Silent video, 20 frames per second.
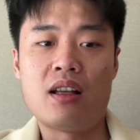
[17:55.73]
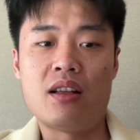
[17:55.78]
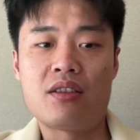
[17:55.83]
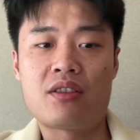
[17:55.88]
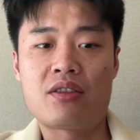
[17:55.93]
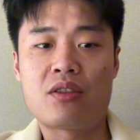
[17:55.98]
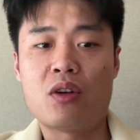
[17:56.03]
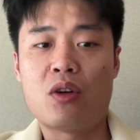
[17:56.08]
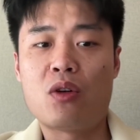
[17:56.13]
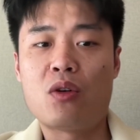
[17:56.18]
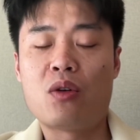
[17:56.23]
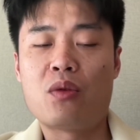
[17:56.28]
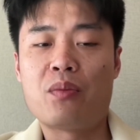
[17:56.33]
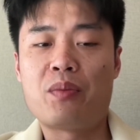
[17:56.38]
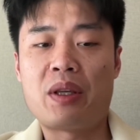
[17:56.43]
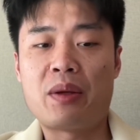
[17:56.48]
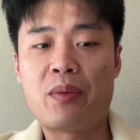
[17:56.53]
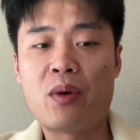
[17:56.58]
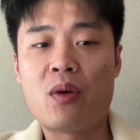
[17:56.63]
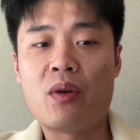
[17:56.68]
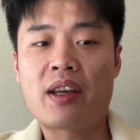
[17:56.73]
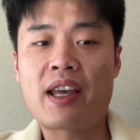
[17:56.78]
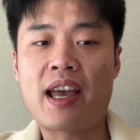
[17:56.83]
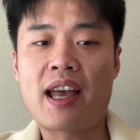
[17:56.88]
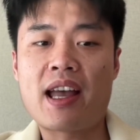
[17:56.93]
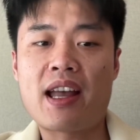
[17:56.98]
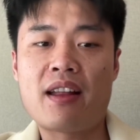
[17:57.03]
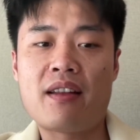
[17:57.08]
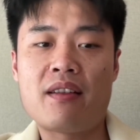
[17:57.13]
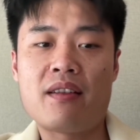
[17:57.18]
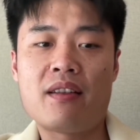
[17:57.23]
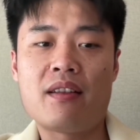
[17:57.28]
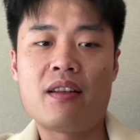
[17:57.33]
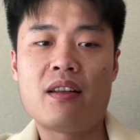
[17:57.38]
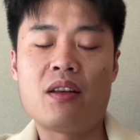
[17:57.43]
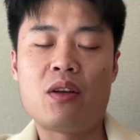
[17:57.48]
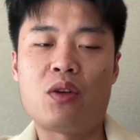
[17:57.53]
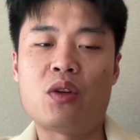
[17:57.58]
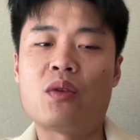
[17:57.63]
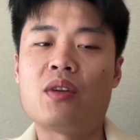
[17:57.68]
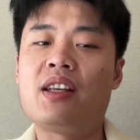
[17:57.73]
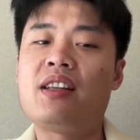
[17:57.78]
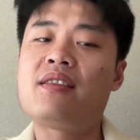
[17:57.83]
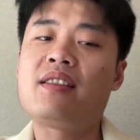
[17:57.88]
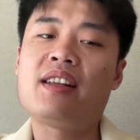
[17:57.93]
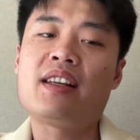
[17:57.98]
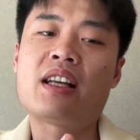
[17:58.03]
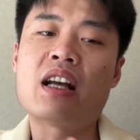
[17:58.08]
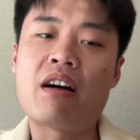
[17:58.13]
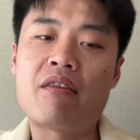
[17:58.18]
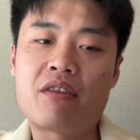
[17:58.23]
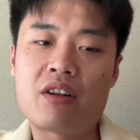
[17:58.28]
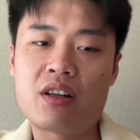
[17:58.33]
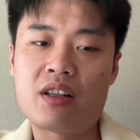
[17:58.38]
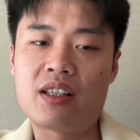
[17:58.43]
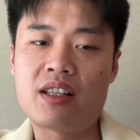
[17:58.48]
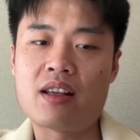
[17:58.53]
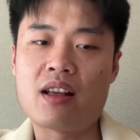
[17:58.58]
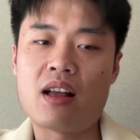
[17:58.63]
So people can easily convert